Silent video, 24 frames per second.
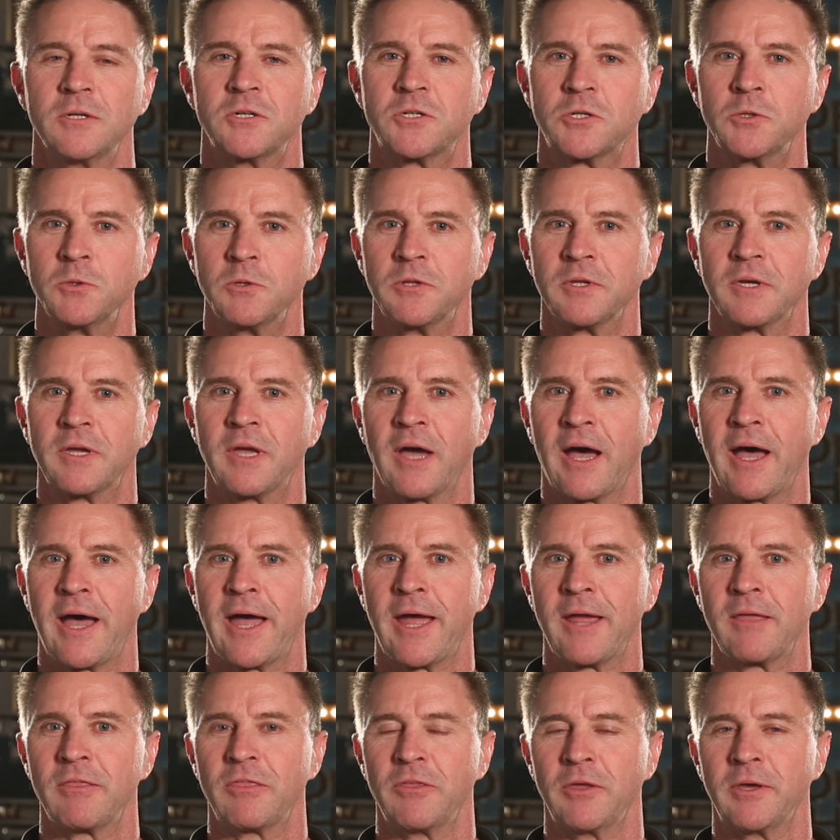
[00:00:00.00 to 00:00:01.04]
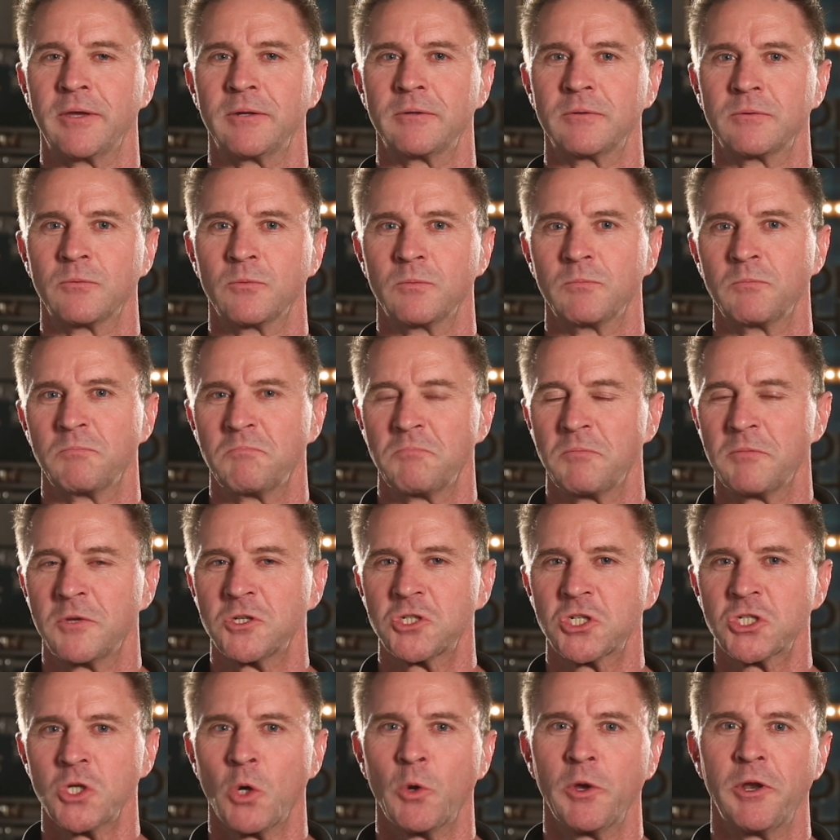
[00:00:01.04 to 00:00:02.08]
to the guy that is
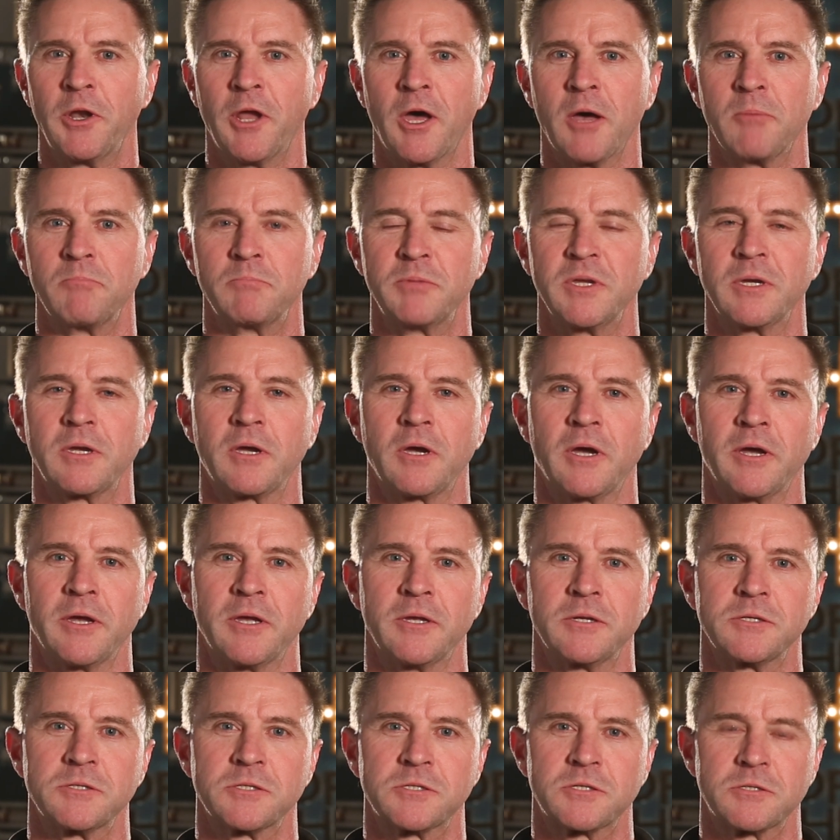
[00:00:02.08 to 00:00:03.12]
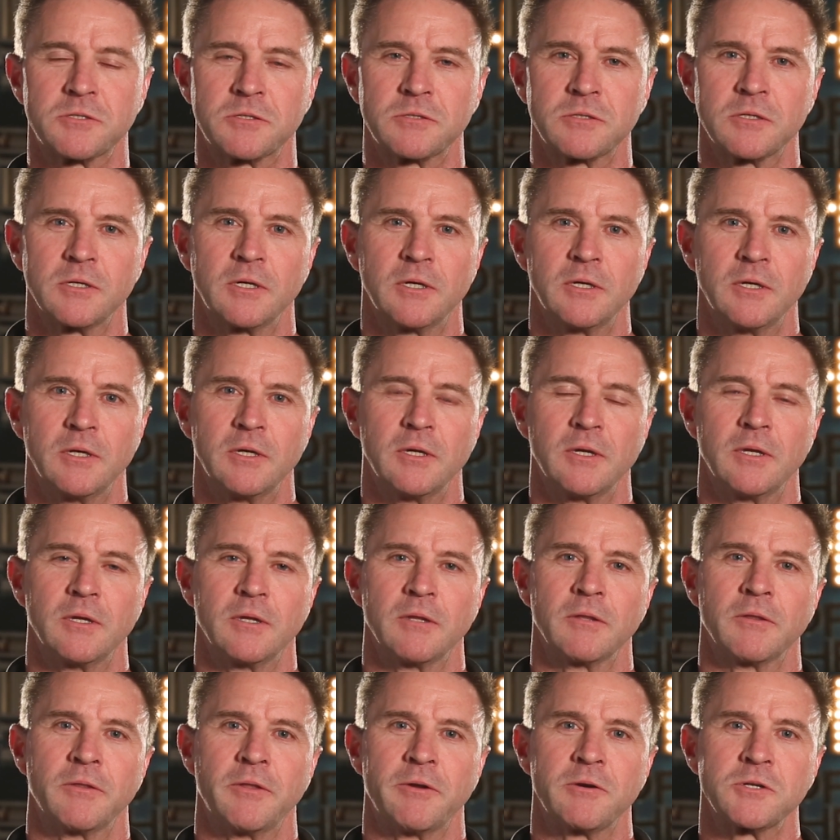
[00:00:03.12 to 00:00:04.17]
showing up because
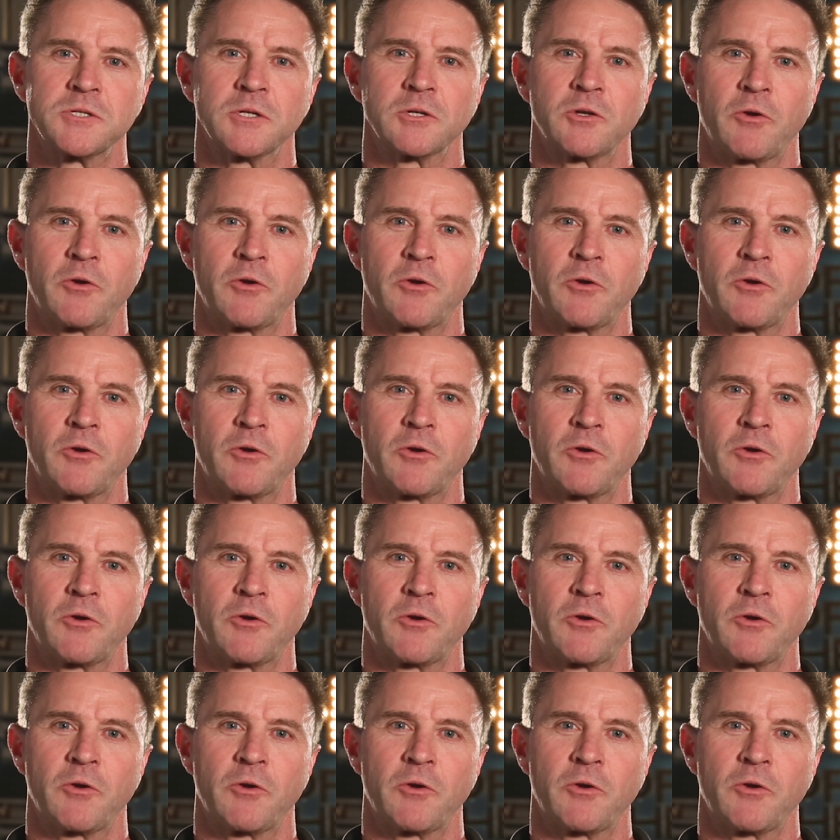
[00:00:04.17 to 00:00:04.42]
there's a